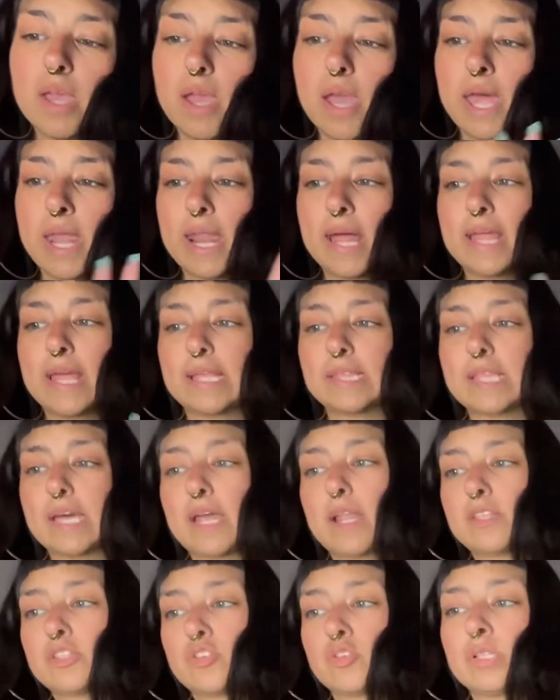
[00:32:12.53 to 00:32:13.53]
And I like
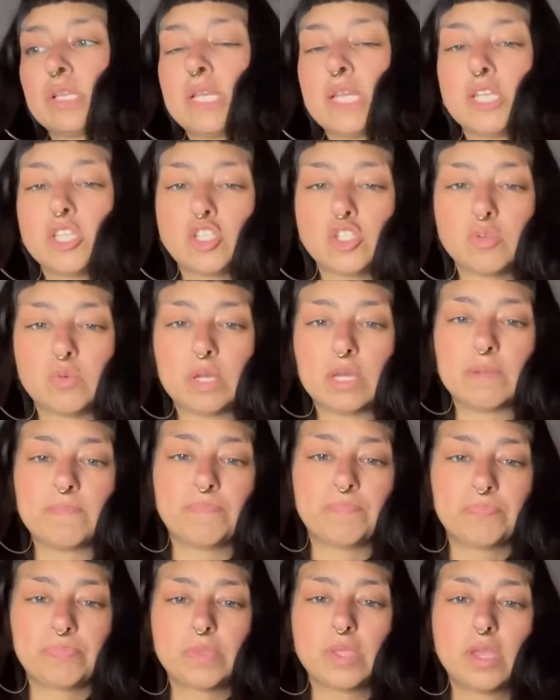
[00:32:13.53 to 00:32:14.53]
that. So lean into it.
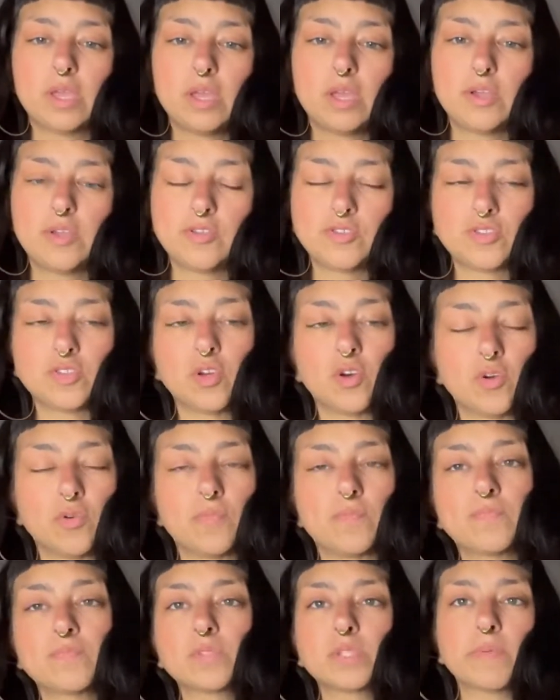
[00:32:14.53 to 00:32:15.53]

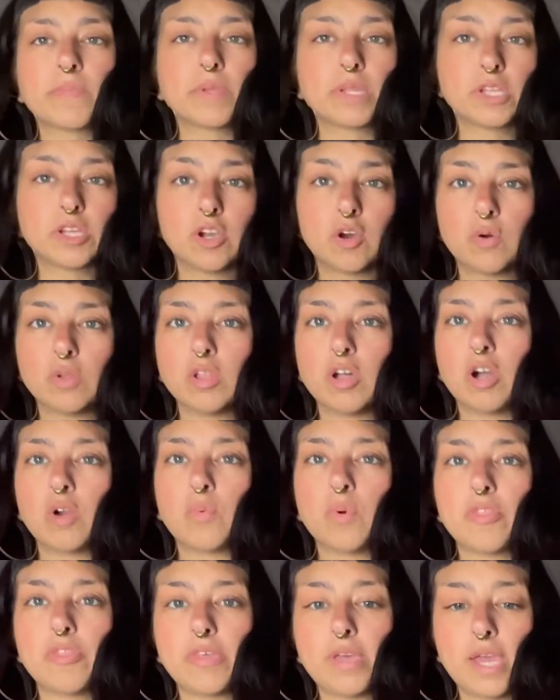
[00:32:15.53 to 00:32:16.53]
So something to go along
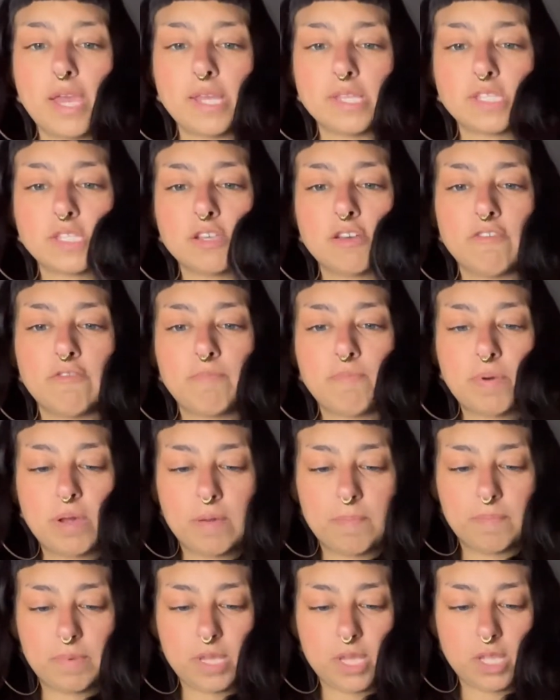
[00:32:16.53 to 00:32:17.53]
with the Ace of
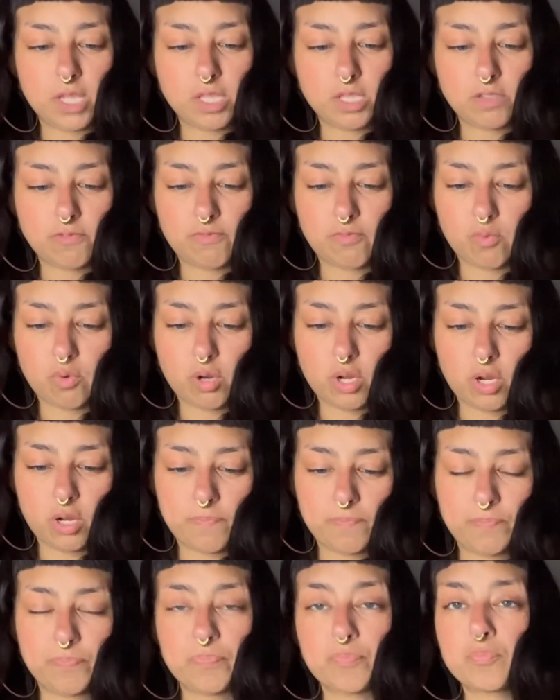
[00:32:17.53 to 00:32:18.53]
Pumpkins for
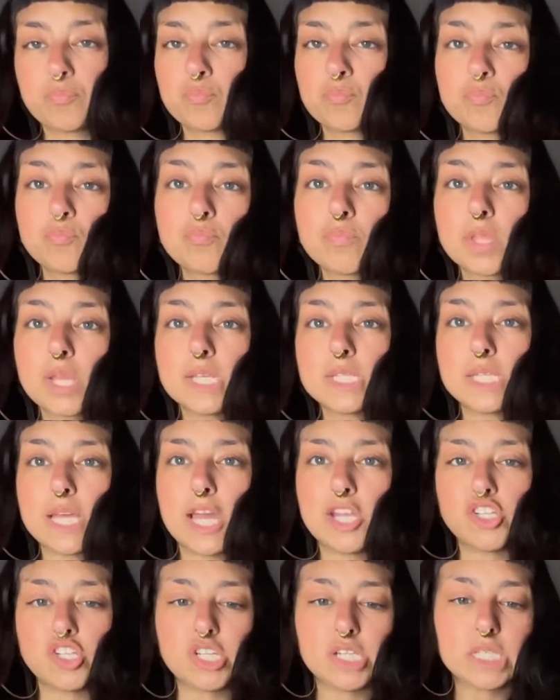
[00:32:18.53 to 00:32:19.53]

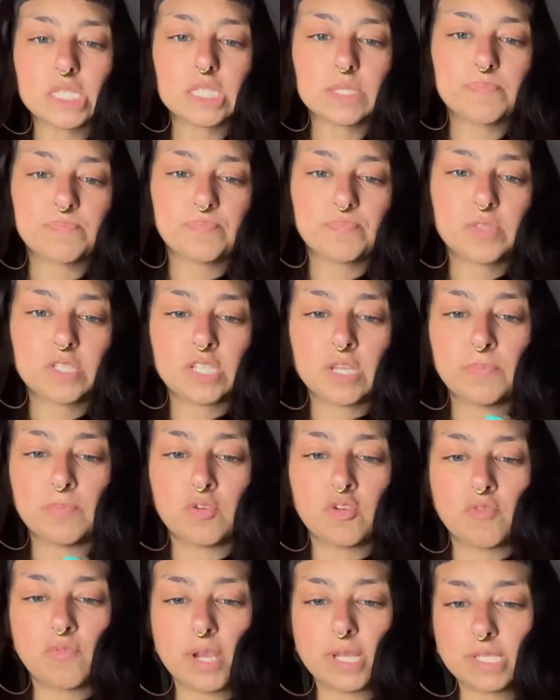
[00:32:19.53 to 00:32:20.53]
Saggies, Sun,
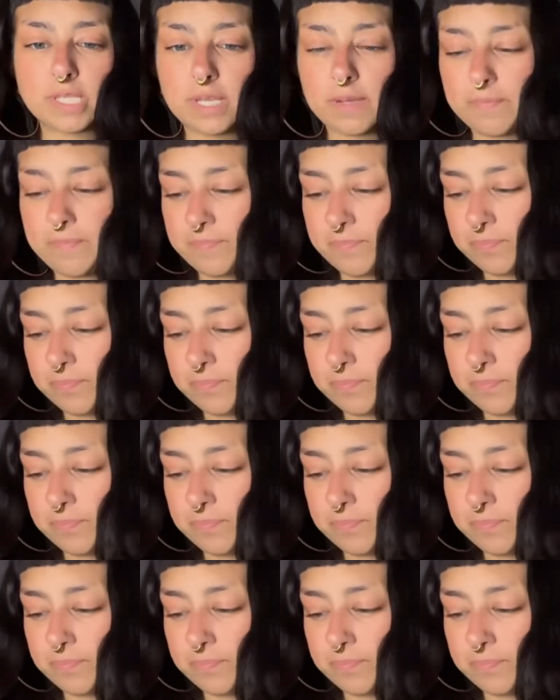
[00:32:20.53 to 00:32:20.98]
Moon, Rising.